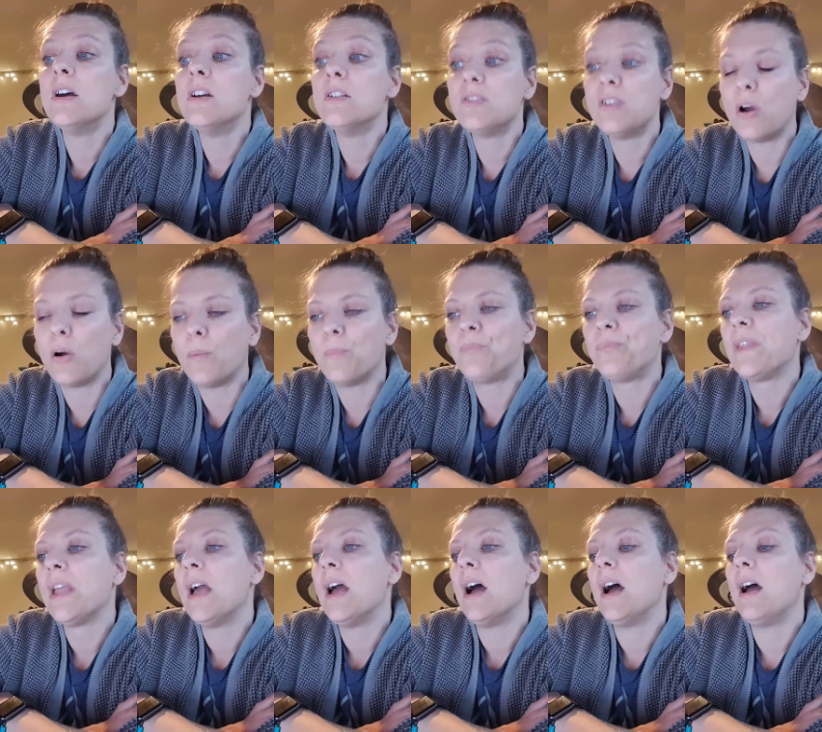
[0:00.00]
So
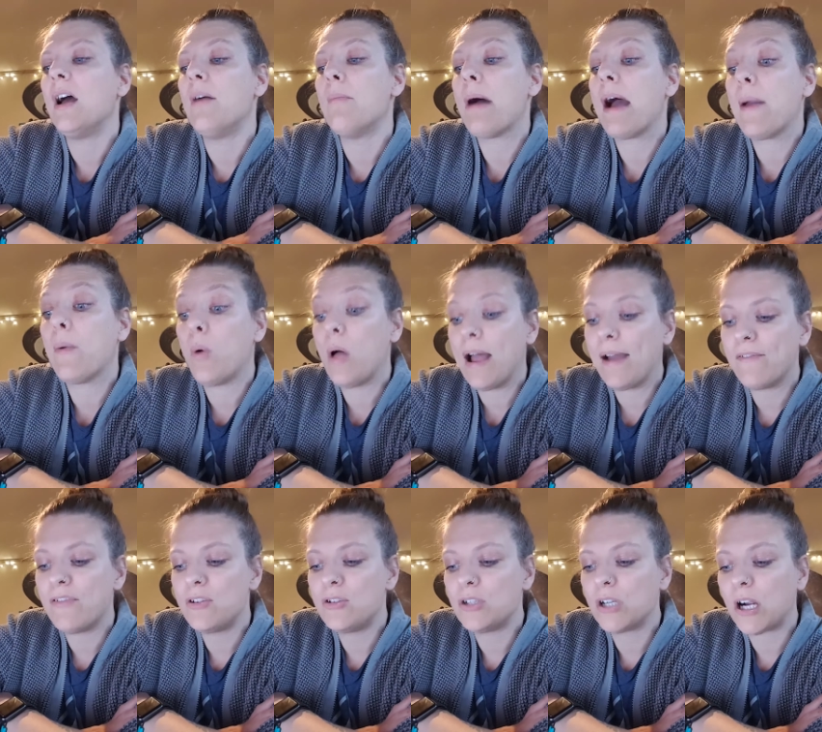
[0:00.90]
I will
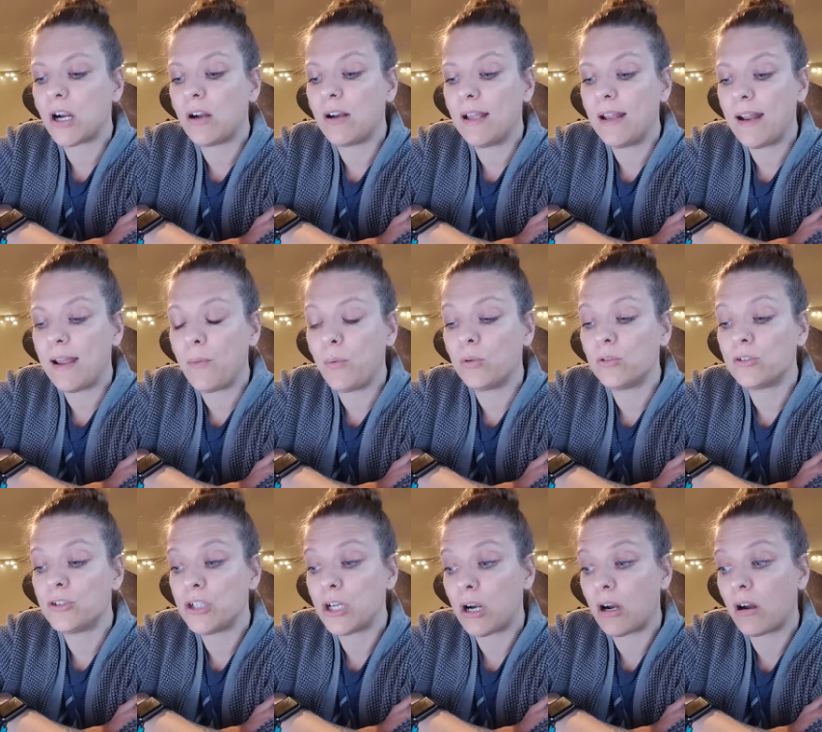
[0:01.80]
have the chart, and I will
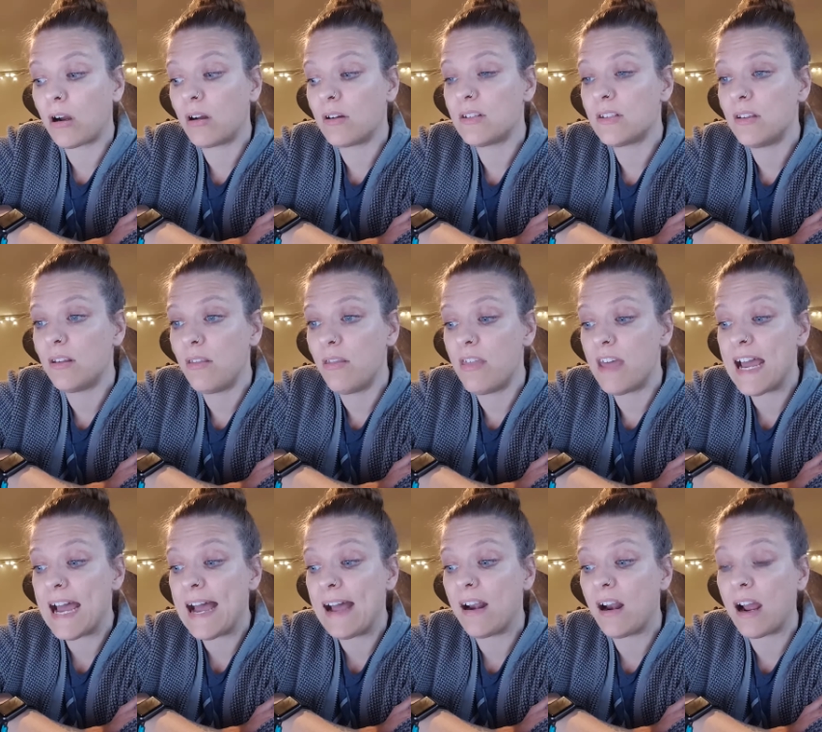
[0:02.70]
chart
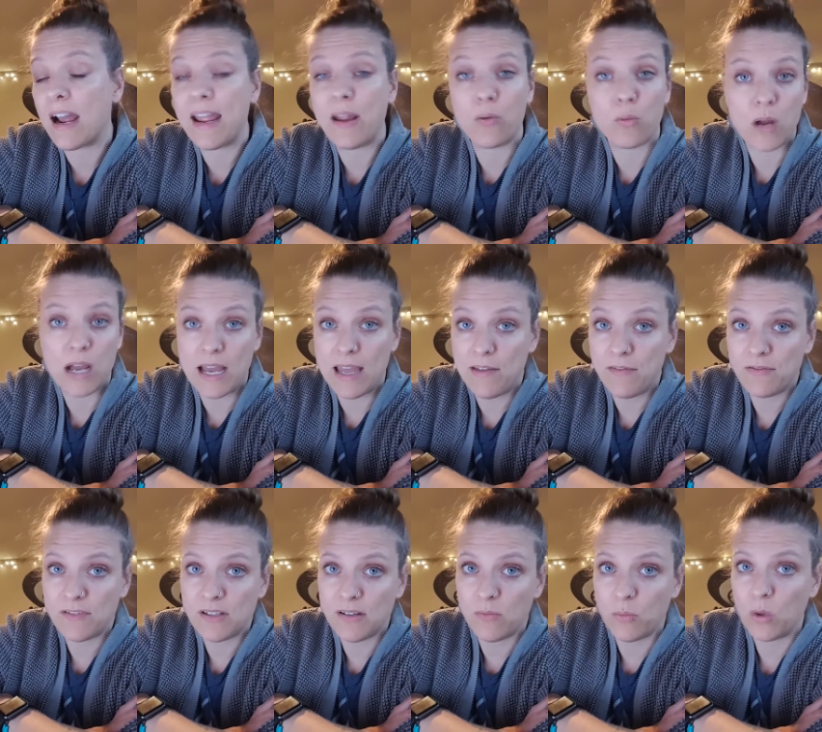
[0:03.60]
that I
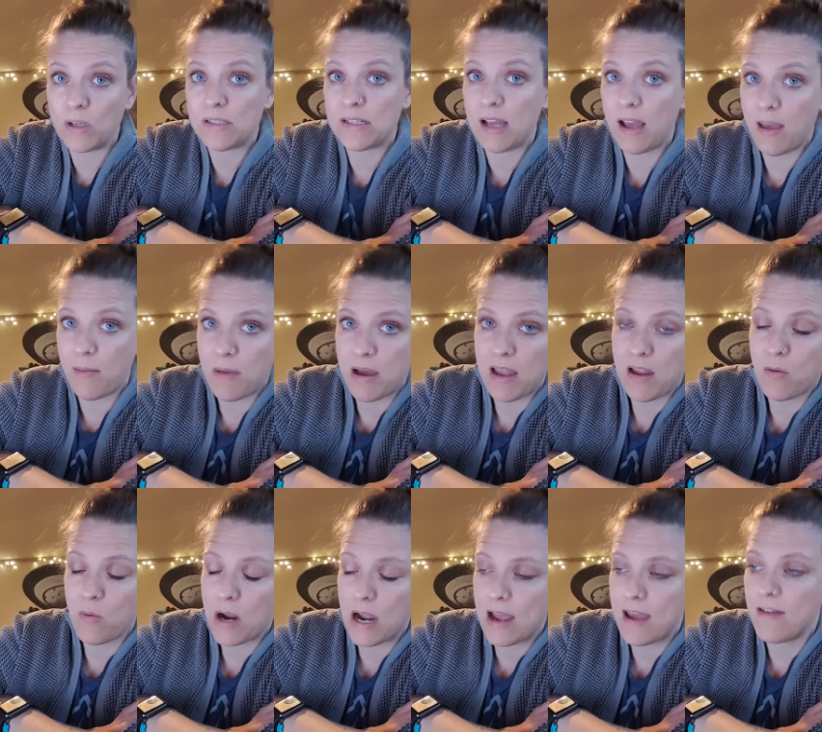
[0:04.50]
arrived, what time I
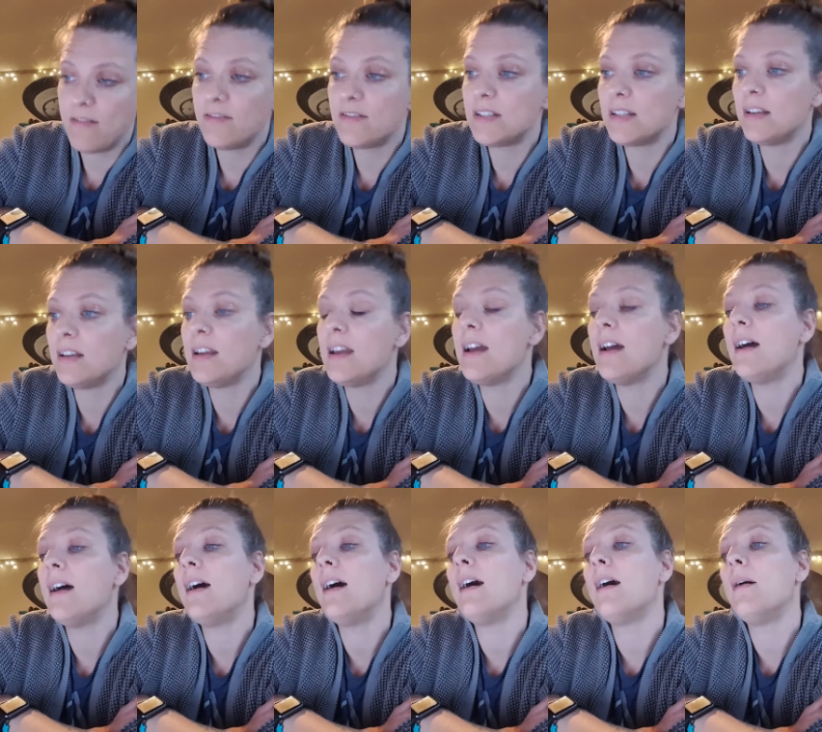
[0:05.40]
arrived,
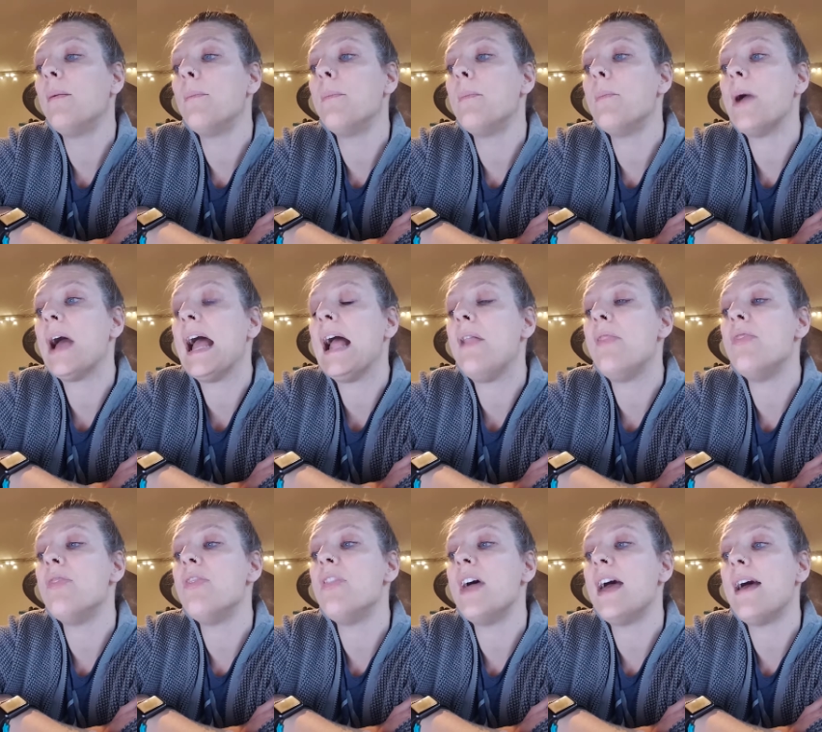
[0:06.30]

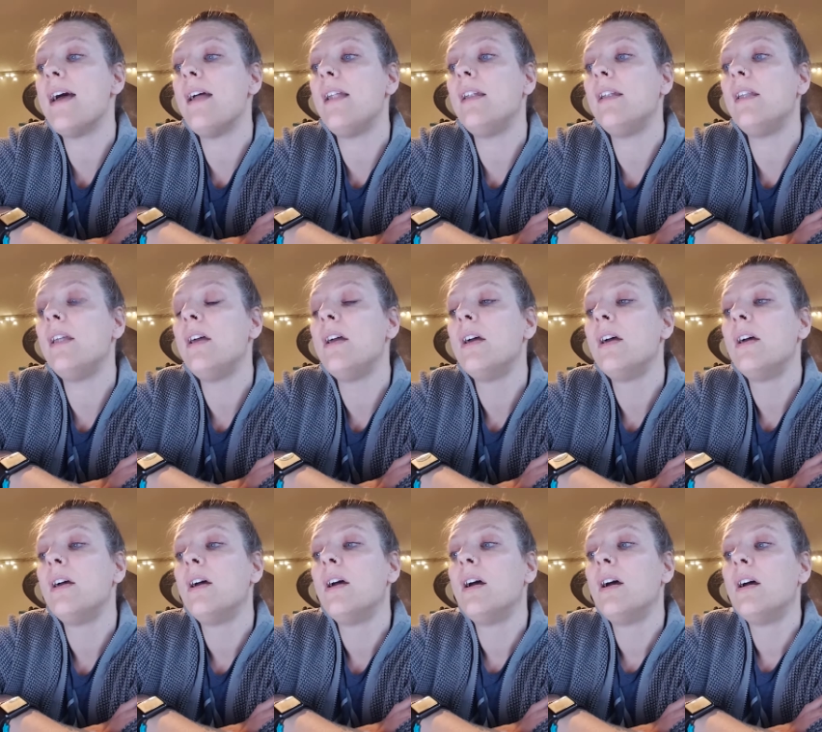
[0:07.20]
and then
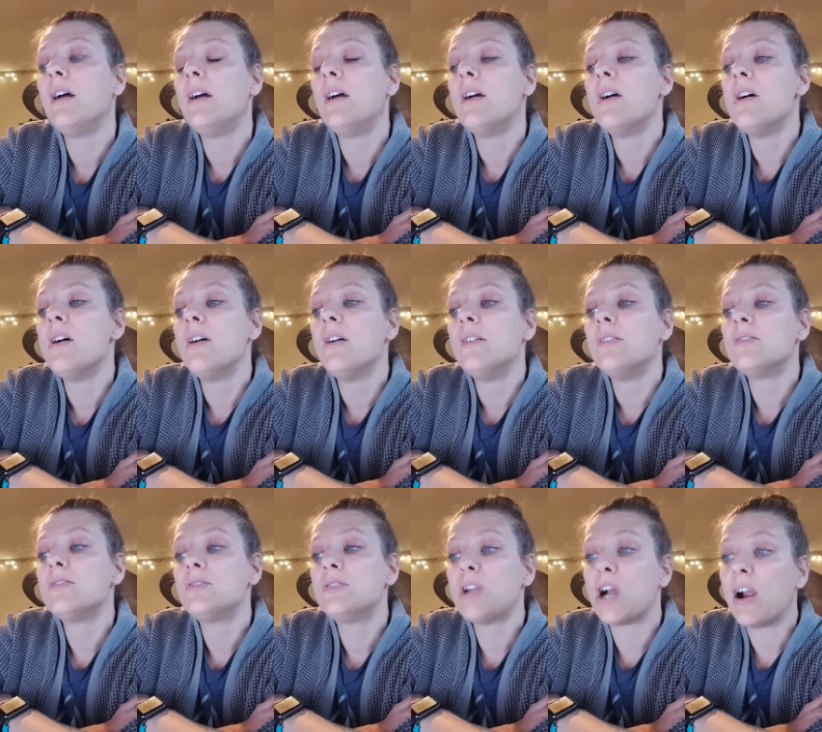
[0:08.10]

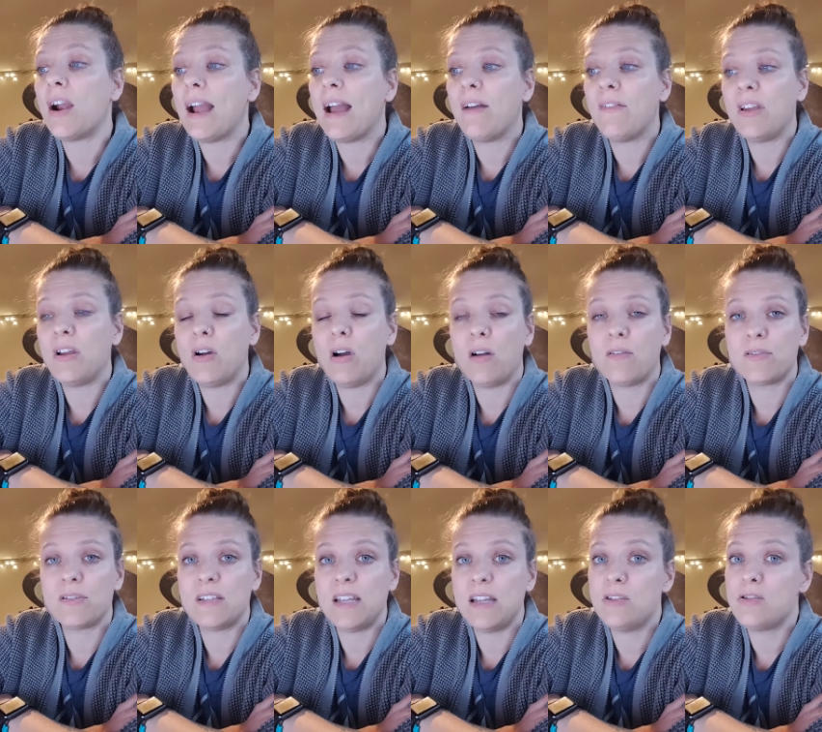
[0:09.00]
start having
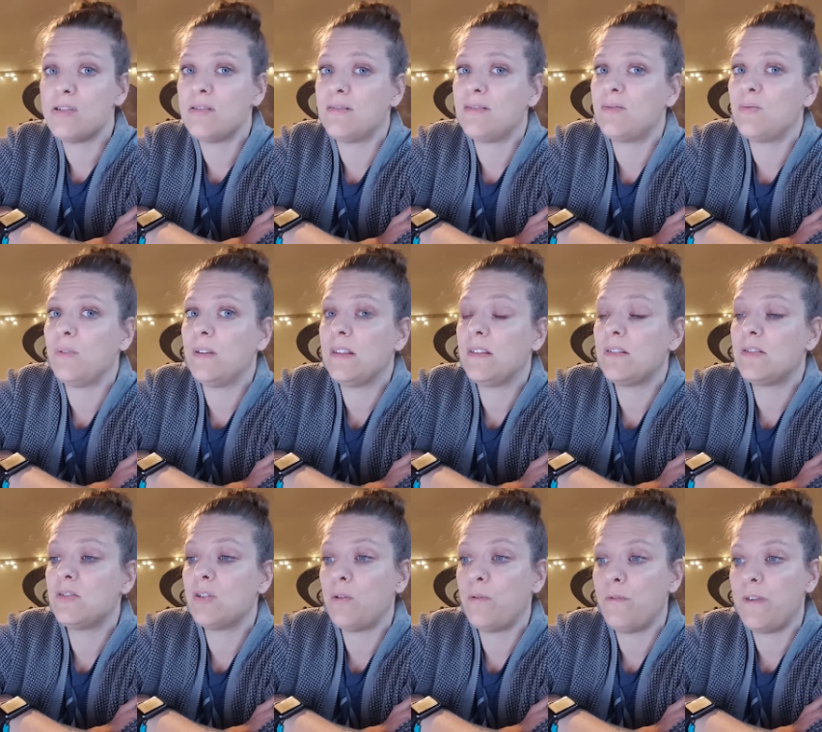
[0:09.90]
conversations with
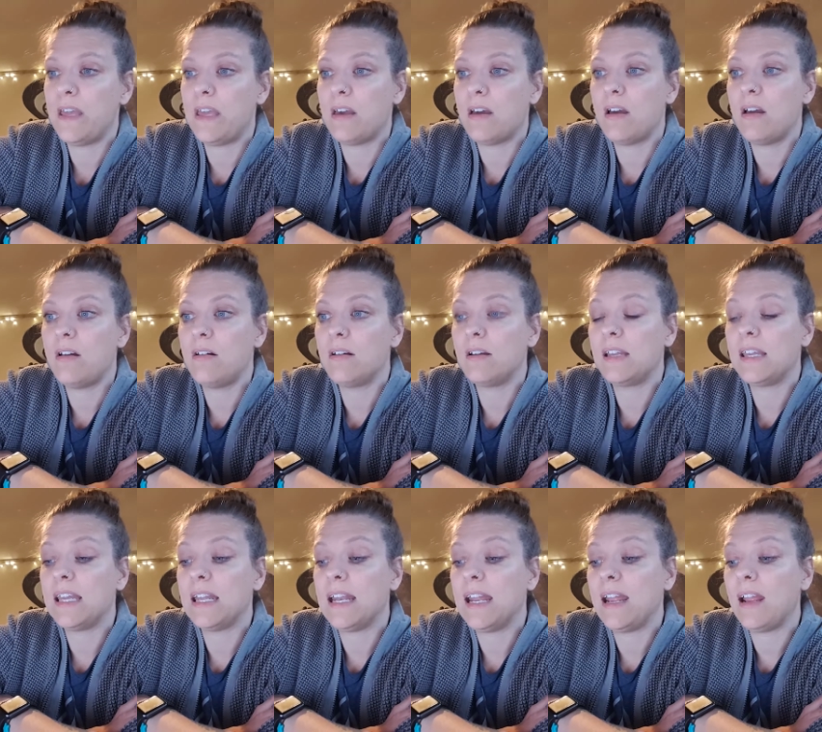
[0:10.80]
Sophia,
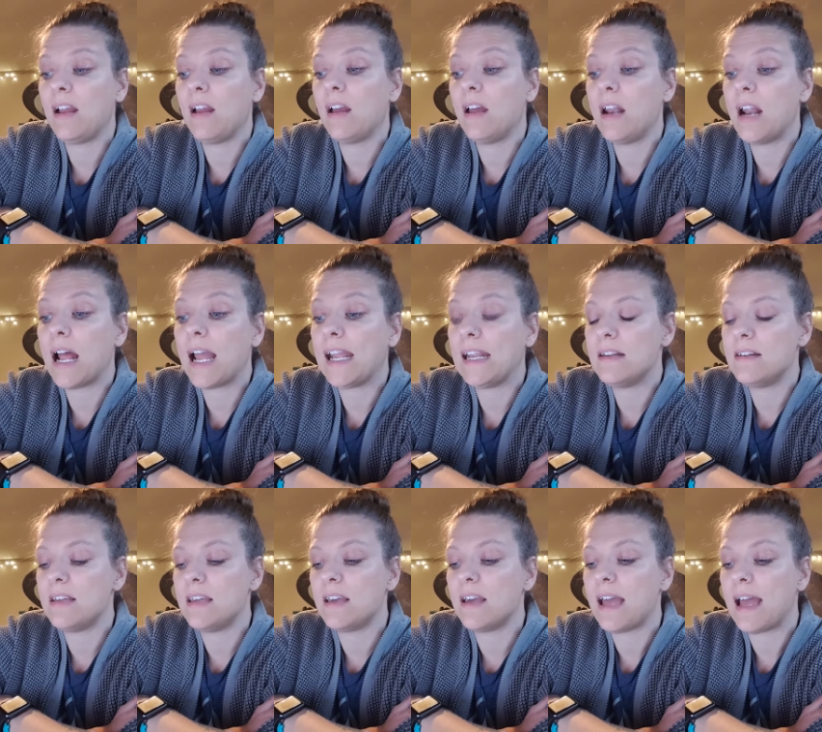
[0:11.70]
getting an
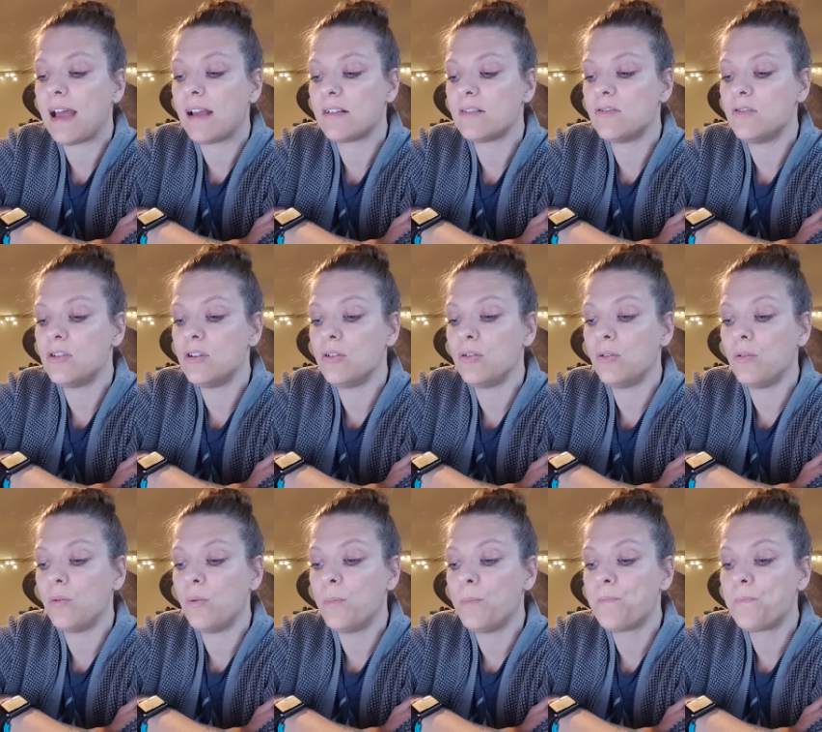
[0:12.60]
idea as
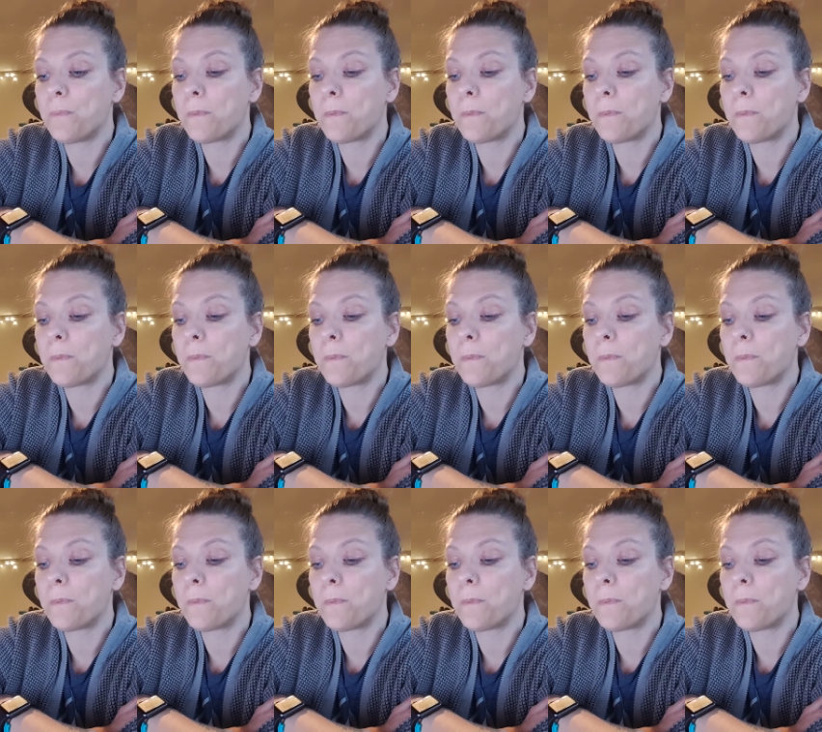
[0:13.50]
to